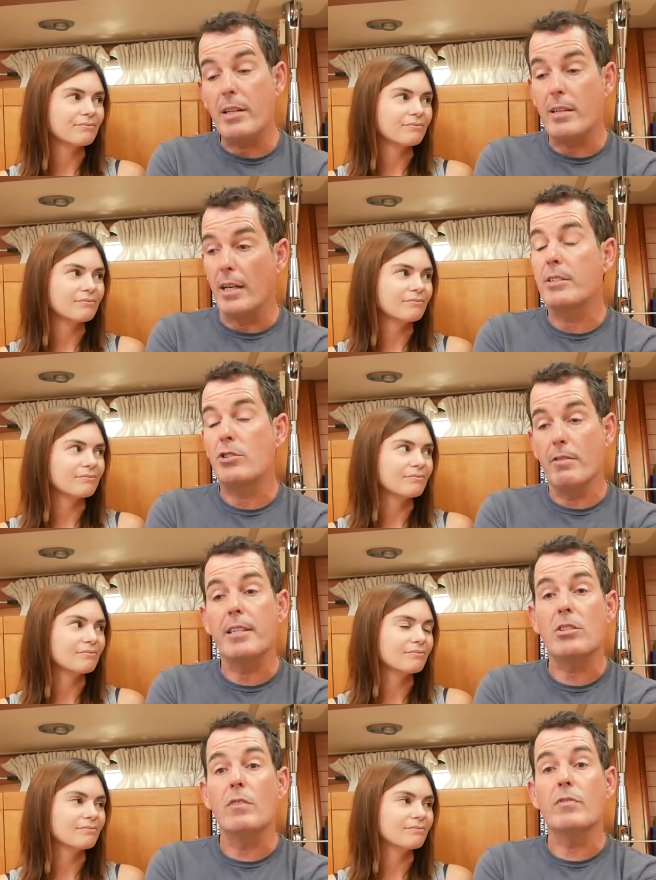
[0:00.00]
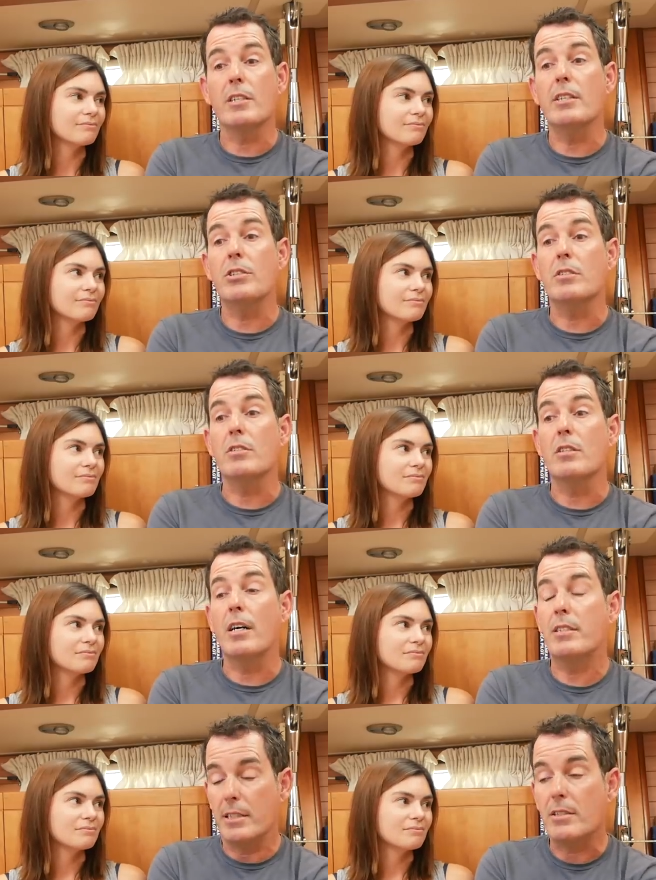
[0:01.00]
Speaker 1: and during this conversation, I
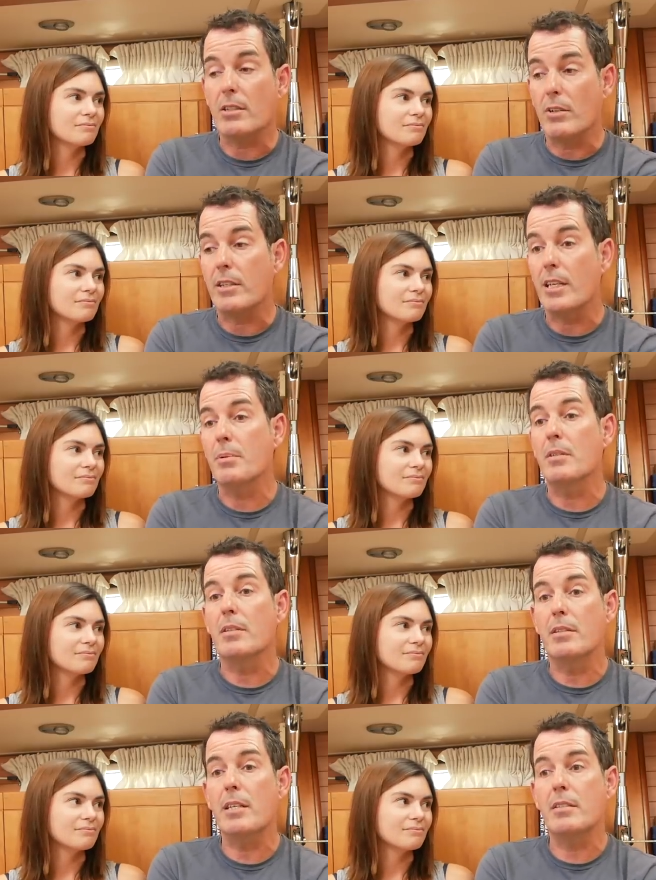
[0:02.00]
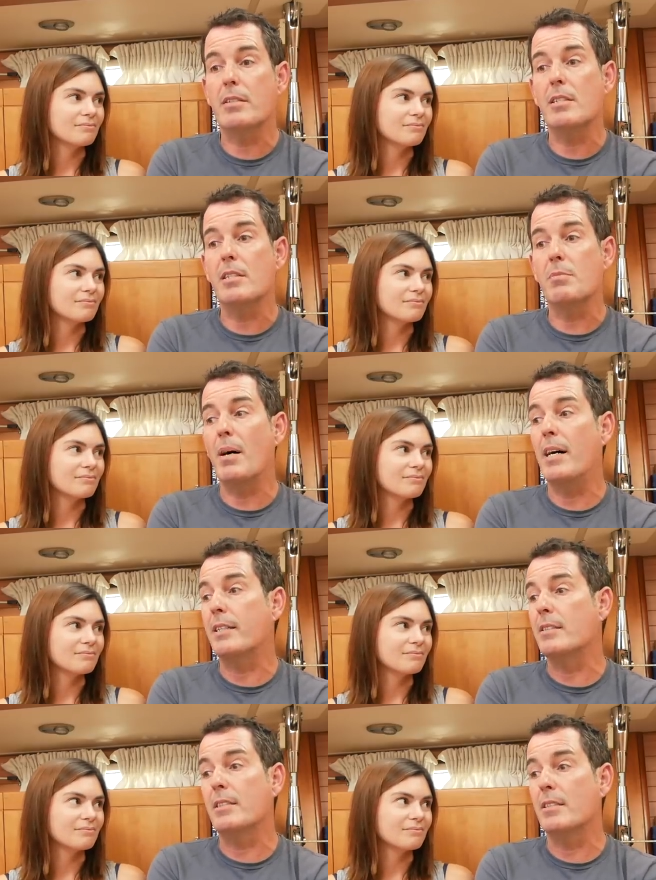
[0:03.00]
said to the lockkeeper, "This this is bad," and
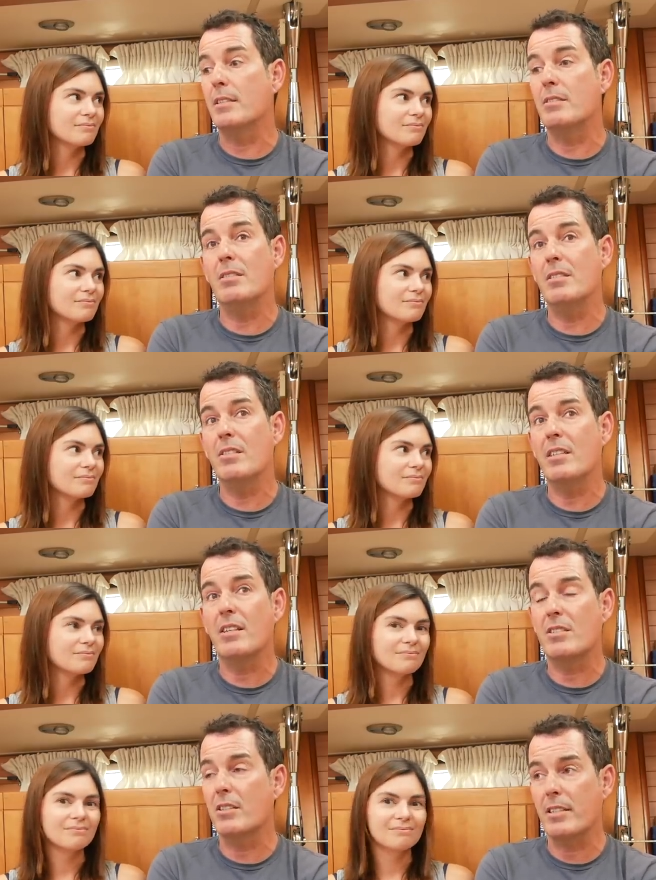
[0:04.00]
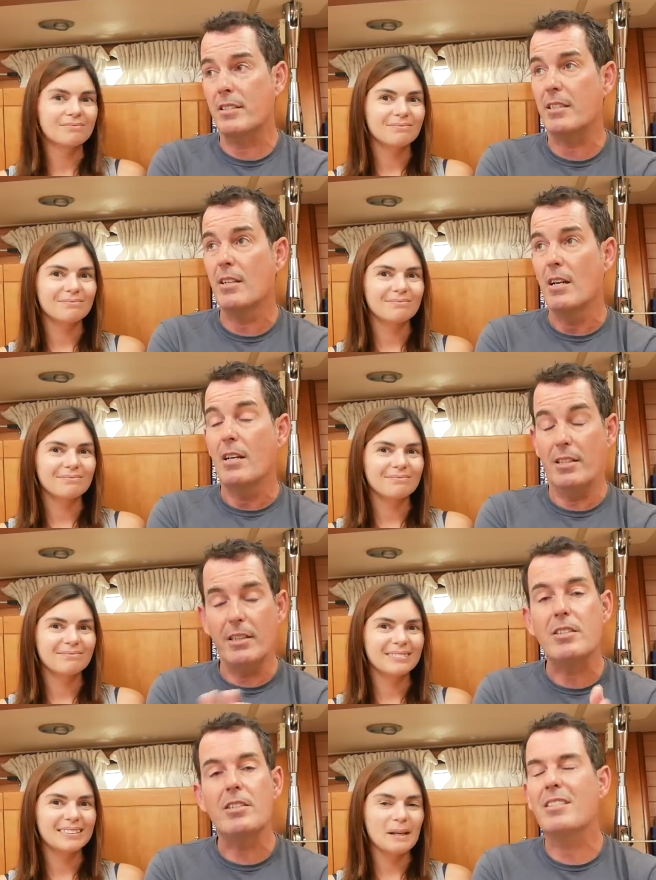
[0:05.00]
he said, "You know," and he goes, "Look," he said, "This
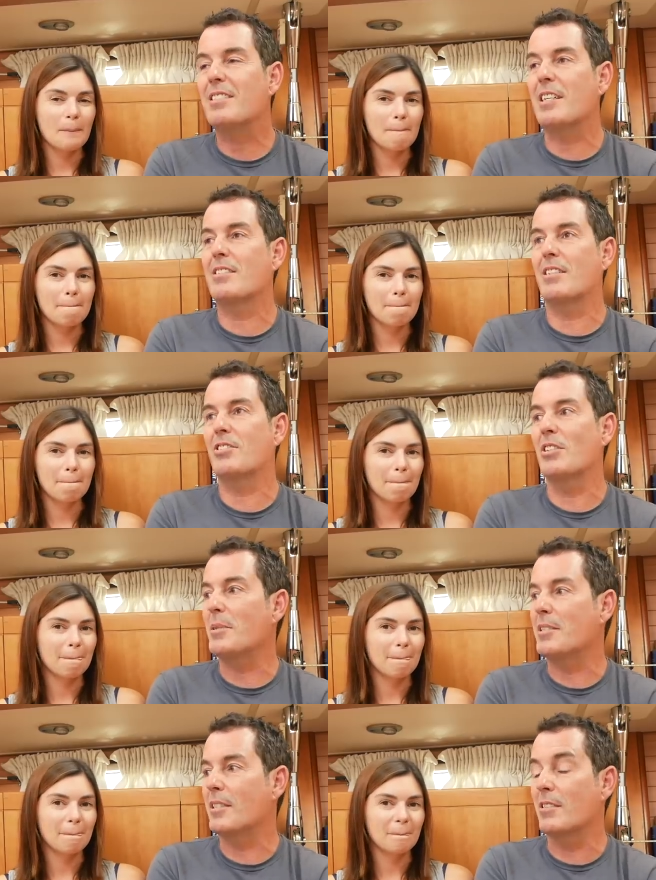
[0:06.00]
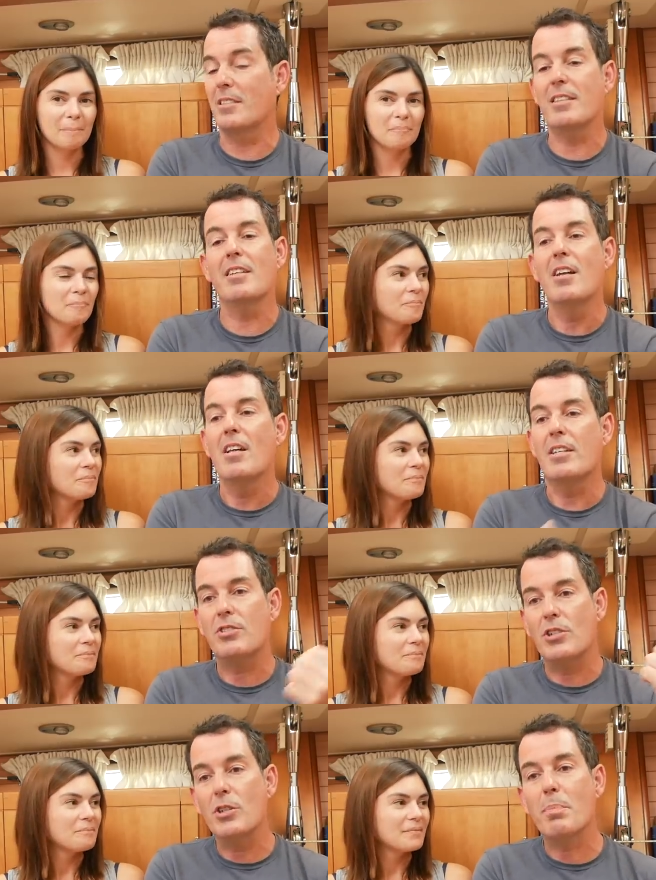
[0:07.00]
is this sounds like a joke," but he said, "Look, there's
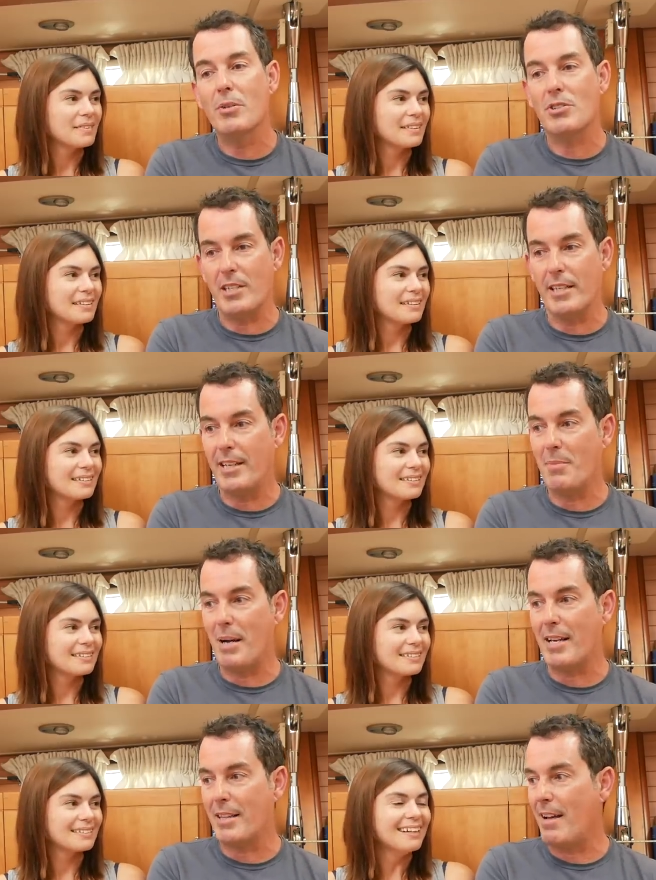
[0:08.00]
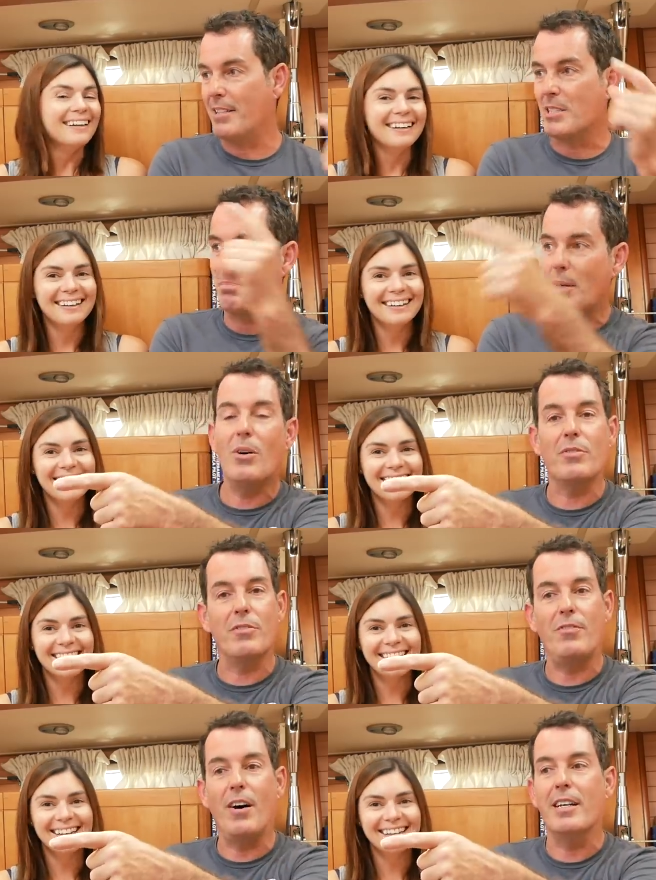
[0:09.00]
two boats sinking back there, and there's a boat on
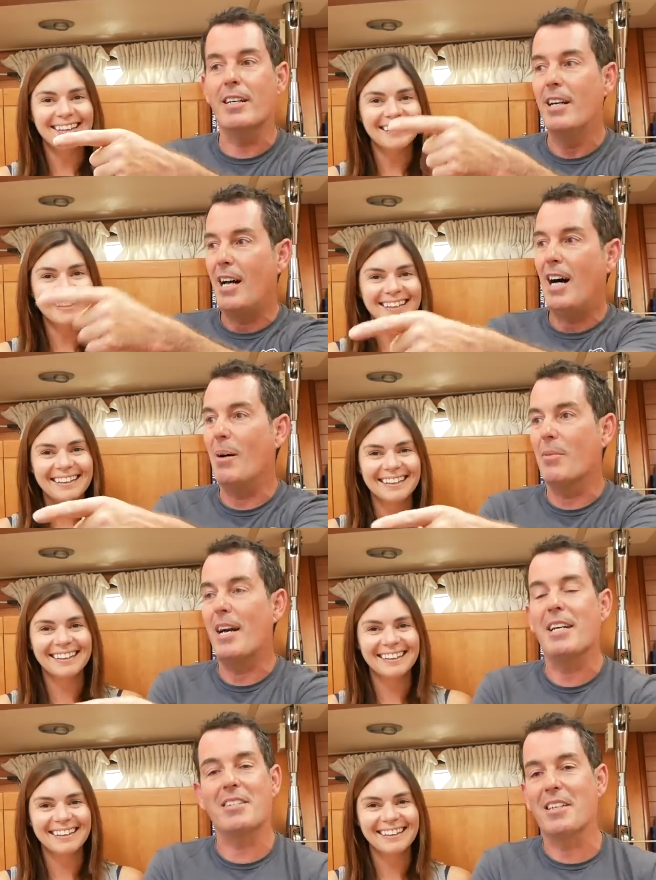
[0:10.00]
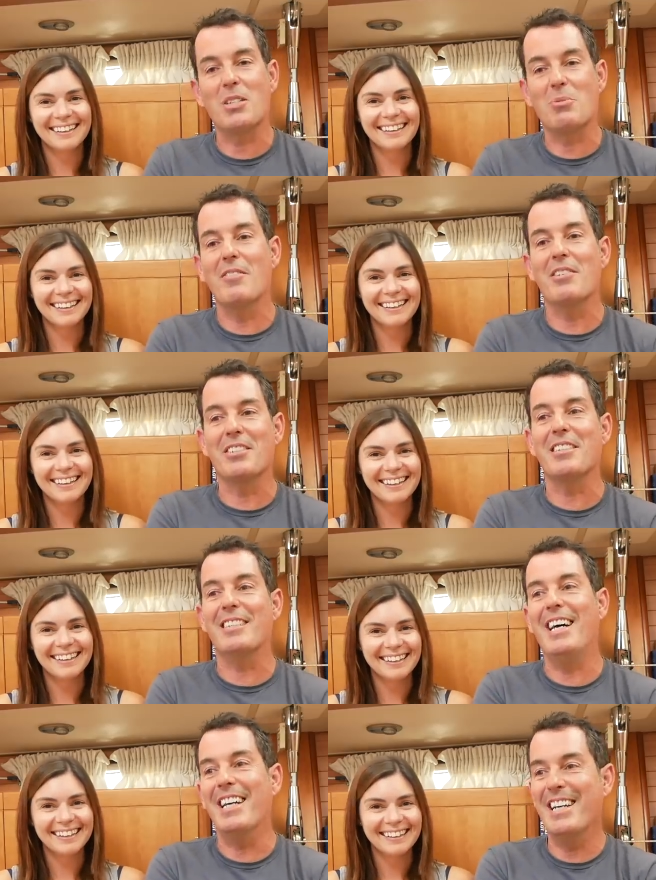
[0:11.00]
fire up there." So he goes, "We're having a good
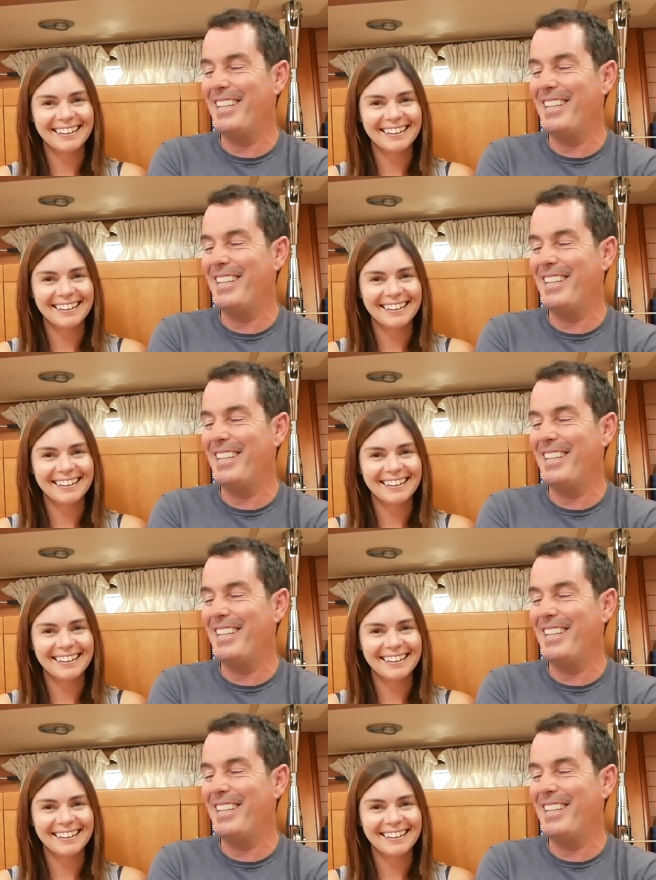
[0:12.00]
day,"